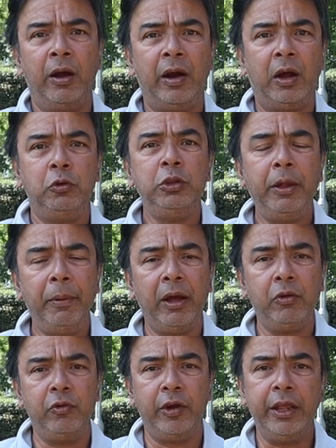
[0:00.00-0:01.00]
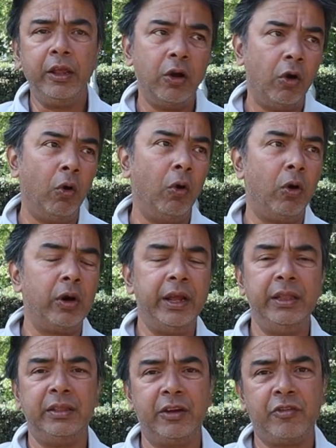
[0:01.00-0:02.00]
around the boundary or
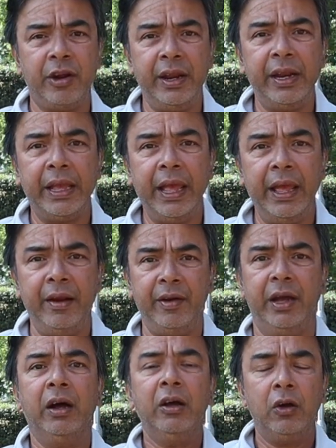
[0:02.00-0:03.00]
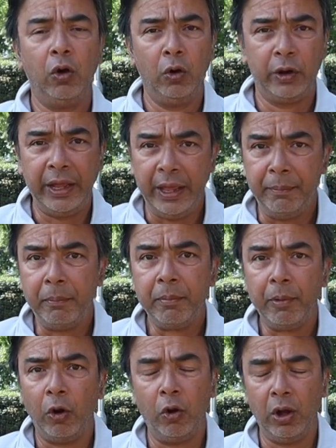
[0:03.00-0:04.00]
in the training area on him
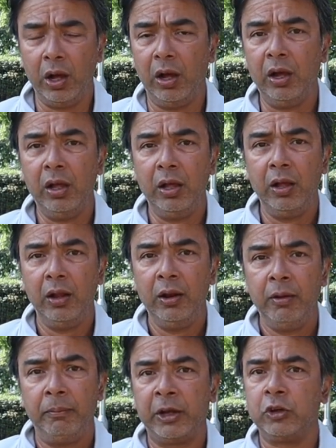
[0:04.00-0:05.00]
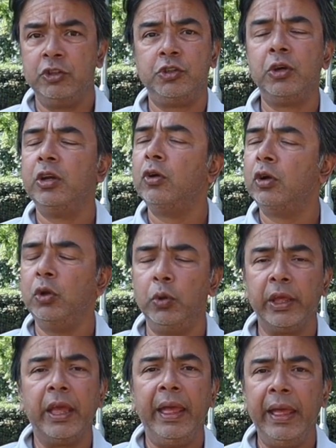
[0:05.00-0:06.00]
or her, because you are not
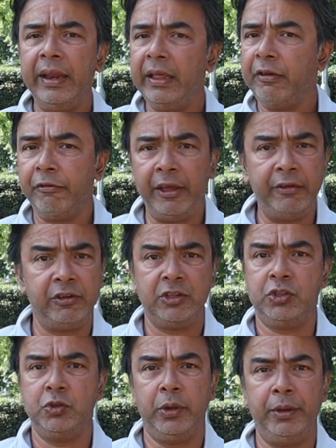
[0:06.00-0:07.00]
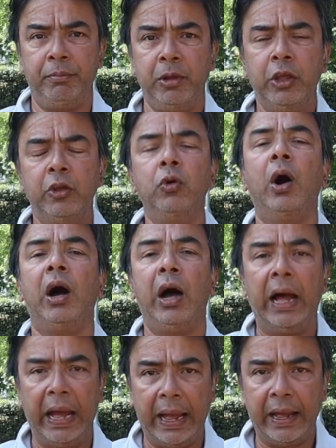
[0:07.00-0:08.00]
doing any favors to him. You are
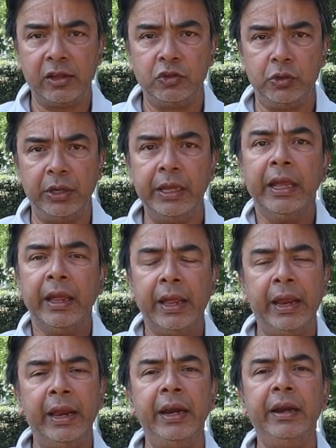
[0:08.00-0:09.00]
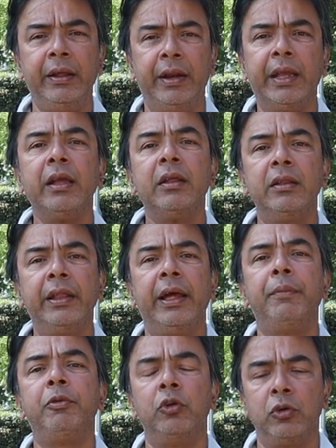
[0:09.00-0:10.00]
actually hindering
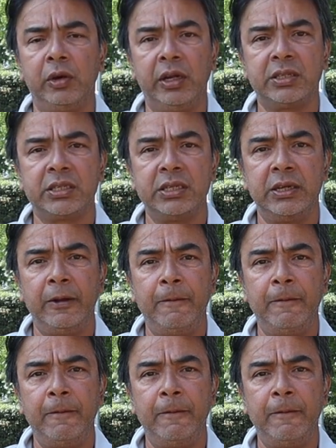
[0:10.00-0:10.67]
their progress.